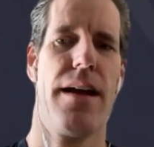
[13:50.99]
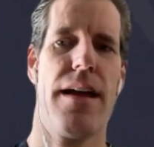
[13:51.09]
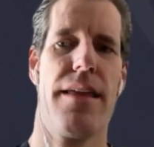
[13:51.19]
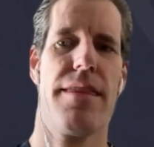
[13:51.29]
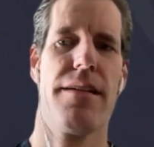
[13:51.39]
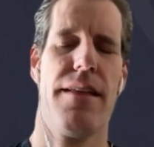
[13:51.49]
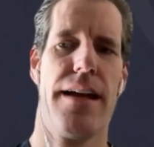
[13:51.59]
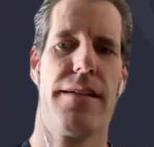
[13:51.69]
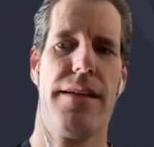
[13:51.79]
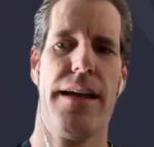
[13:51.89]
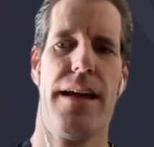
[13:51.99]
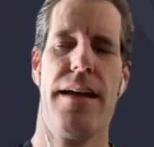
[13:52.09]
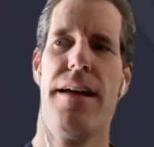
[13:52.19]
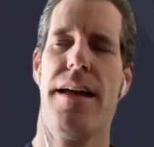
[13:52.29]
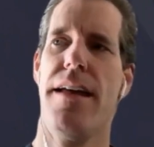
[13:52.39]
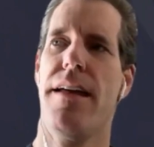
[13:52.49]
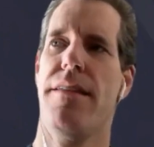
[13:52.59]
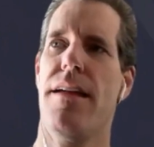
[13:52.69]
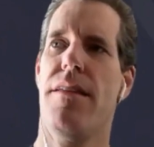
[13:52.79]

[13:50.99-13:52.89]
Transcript: I, I think likely it, it,